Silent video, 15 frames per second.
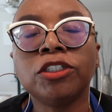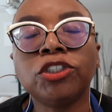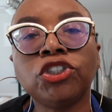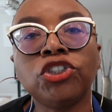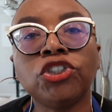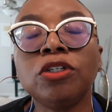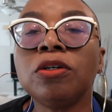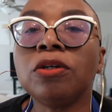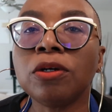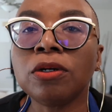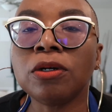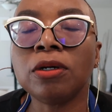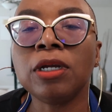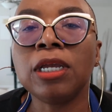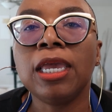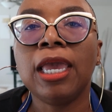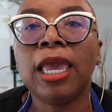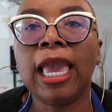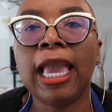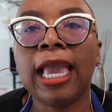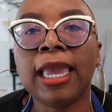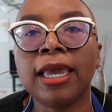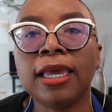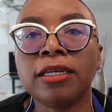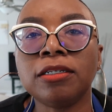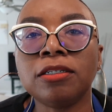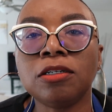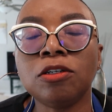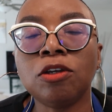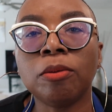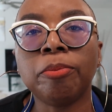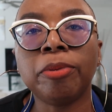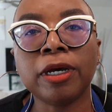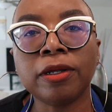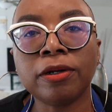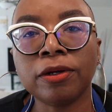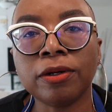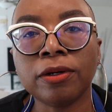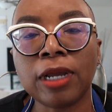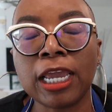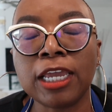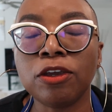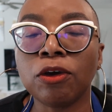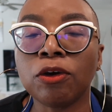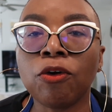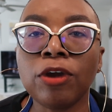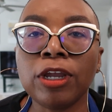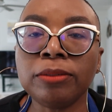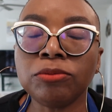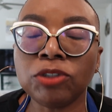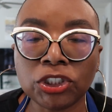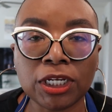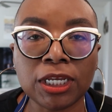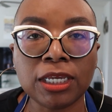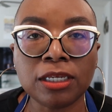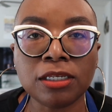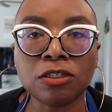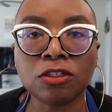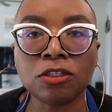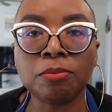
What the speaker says: sugar and your butter and your cream cheese